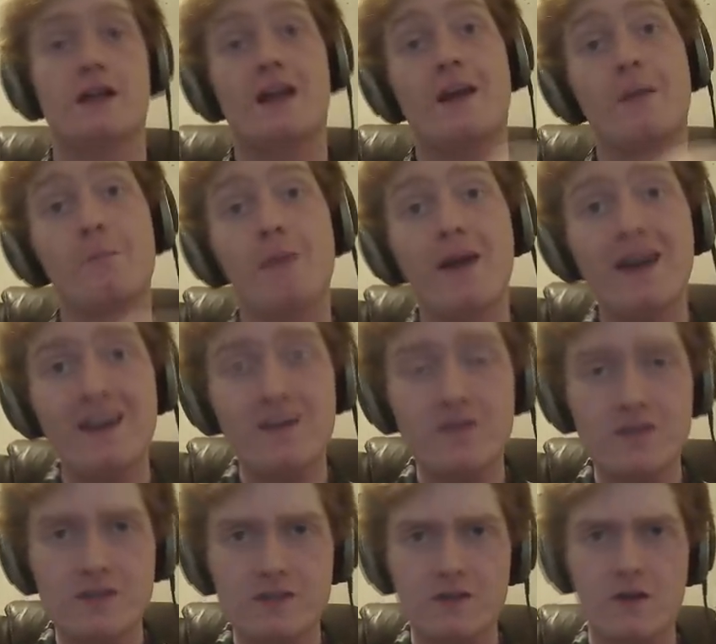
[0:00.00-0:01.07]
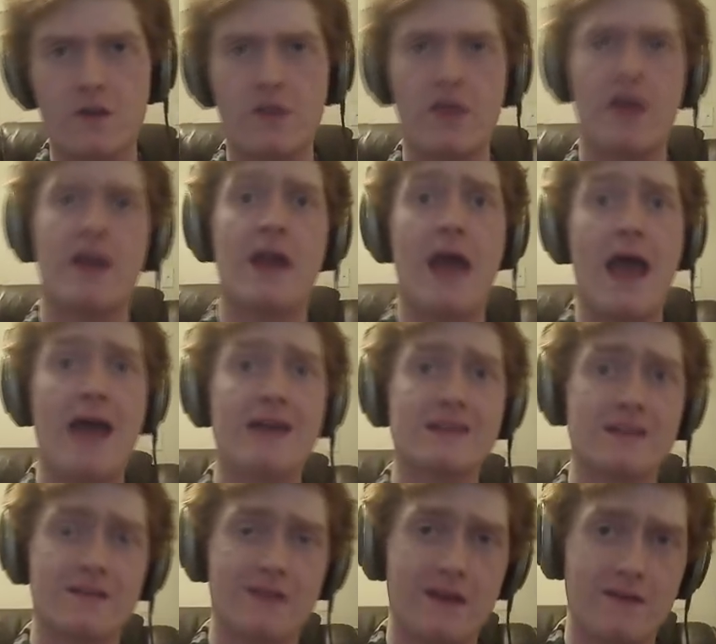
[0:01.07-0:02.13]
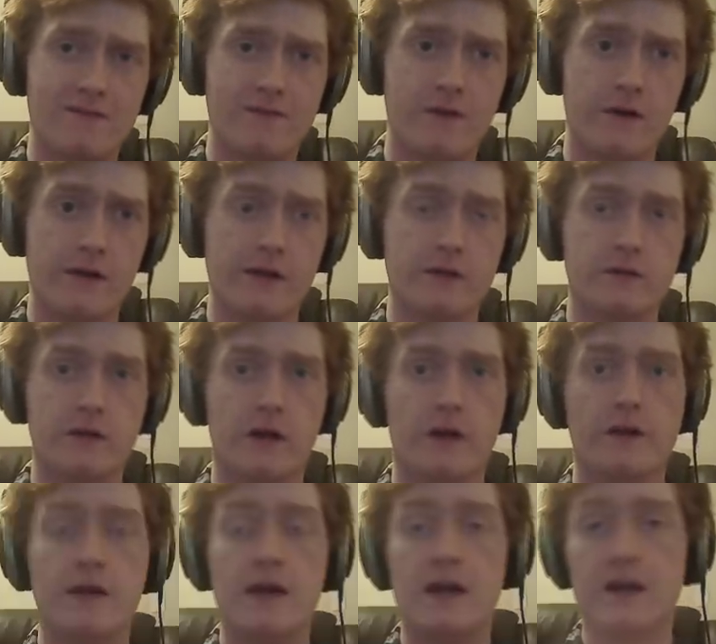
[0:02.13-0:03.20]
and I might even start that as I've got Fallout done.